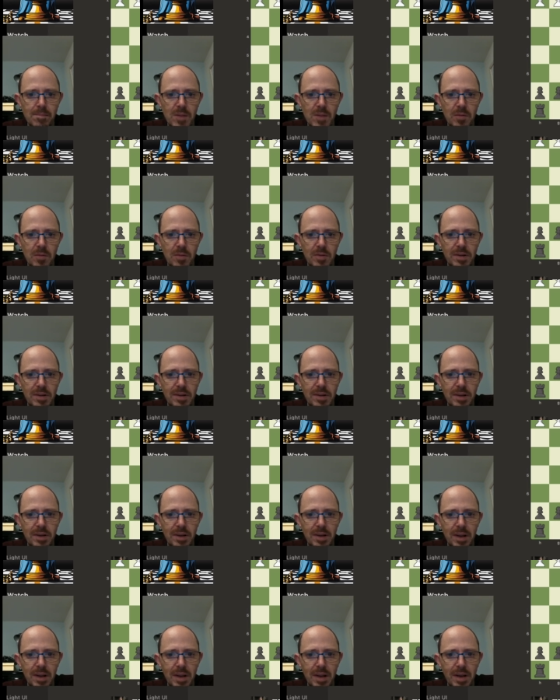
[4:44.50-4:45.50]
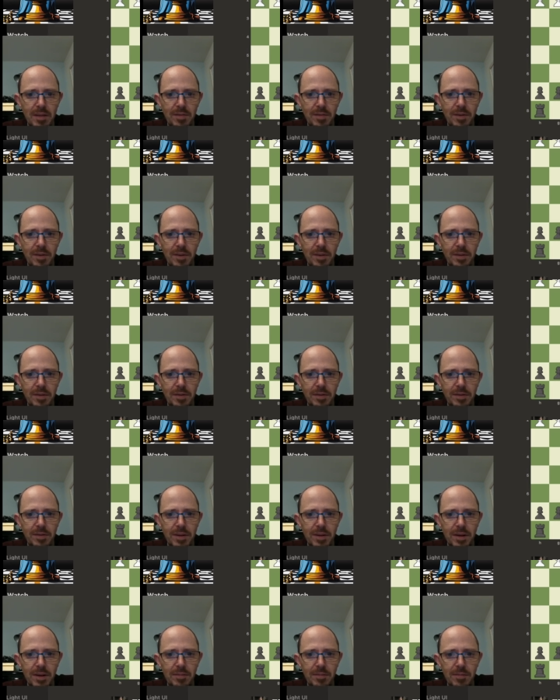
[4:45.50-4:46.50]
We still haven't used
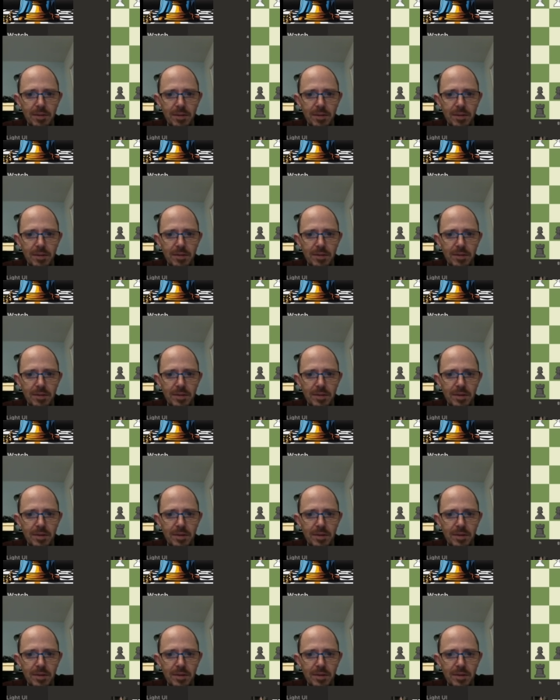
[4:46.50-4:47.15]
any rooks.